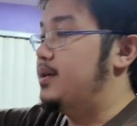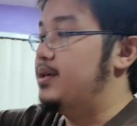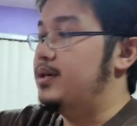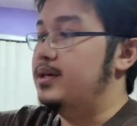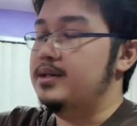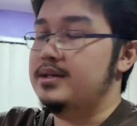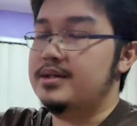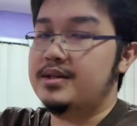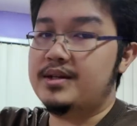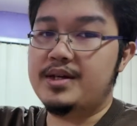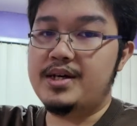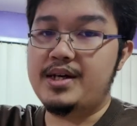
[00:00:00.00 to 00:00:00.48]

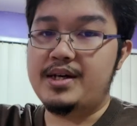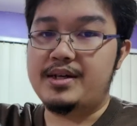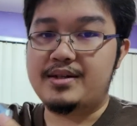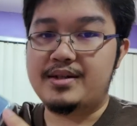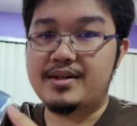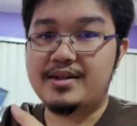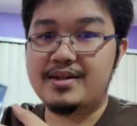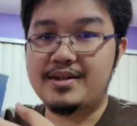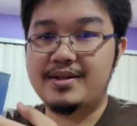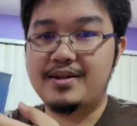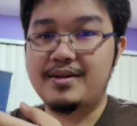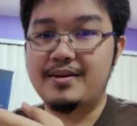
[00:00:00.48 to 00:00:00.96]
is
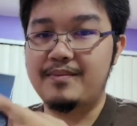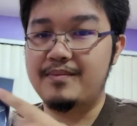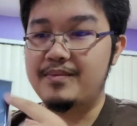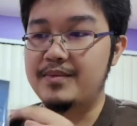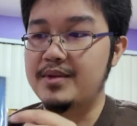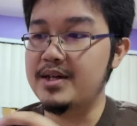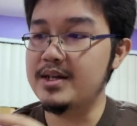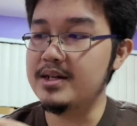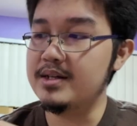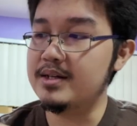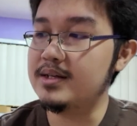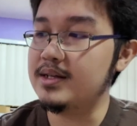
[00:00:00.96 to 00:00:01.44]
this.
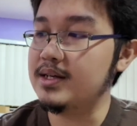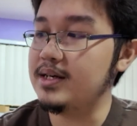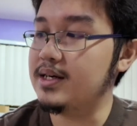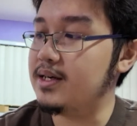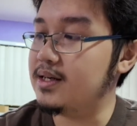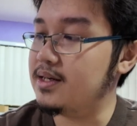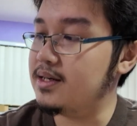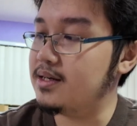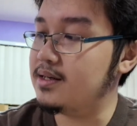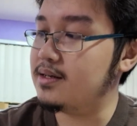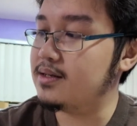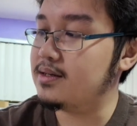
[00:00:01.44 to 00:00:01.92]
This
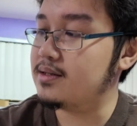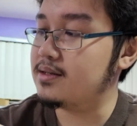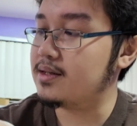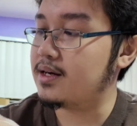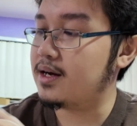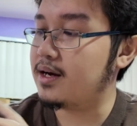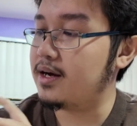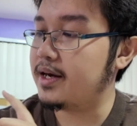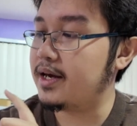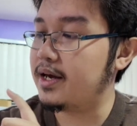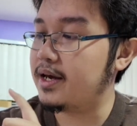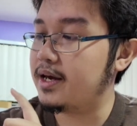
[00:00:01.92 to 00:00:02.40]
is
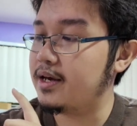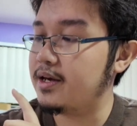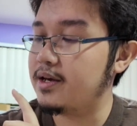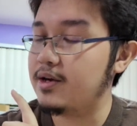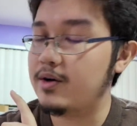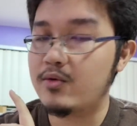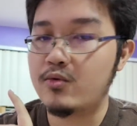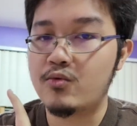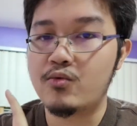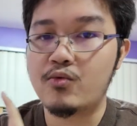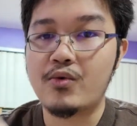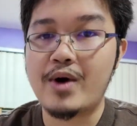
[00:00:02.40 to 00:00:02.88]

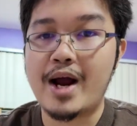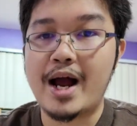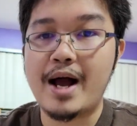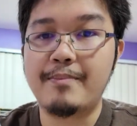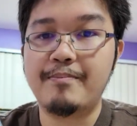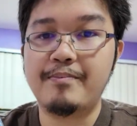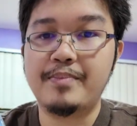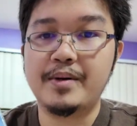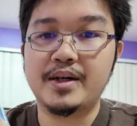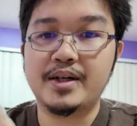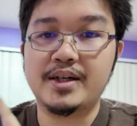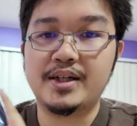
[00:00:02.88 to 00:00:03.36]
a
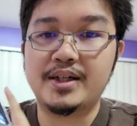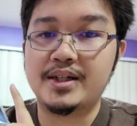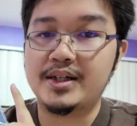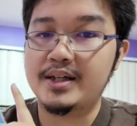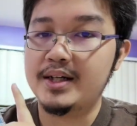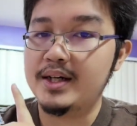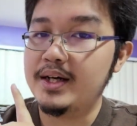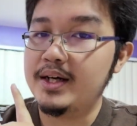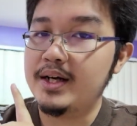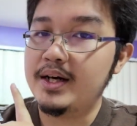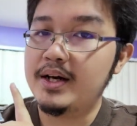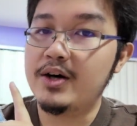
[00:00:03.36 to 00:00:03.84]

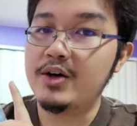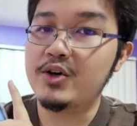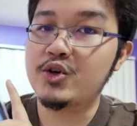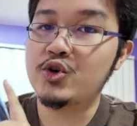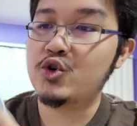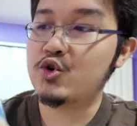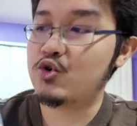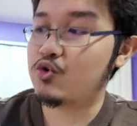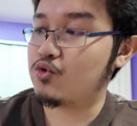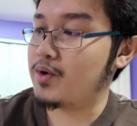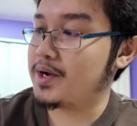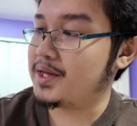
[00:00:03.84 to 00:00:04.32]
Rappa
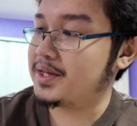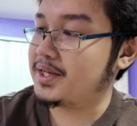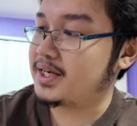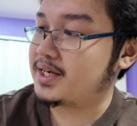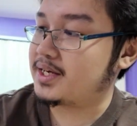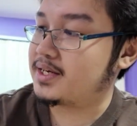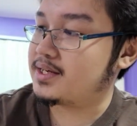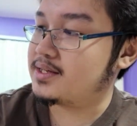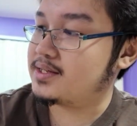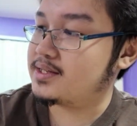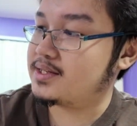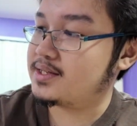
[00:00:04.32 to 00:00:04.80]

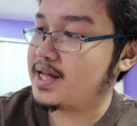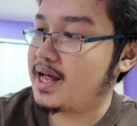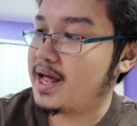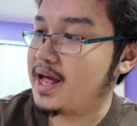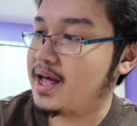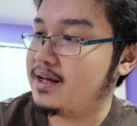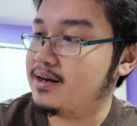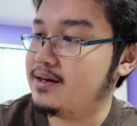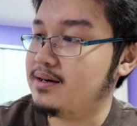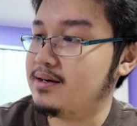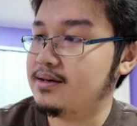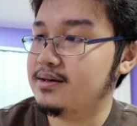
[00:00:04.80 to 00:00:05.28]
acrylic
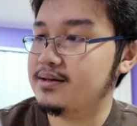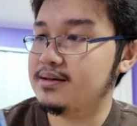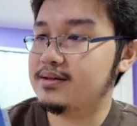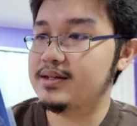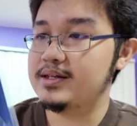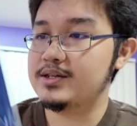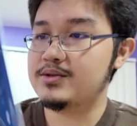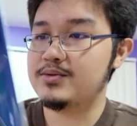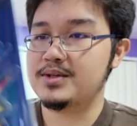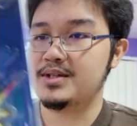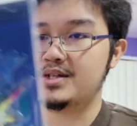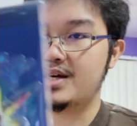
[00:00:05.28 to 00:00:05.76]
stand.
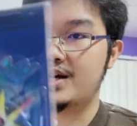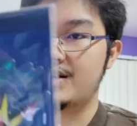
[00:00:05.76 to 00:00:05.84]
This one's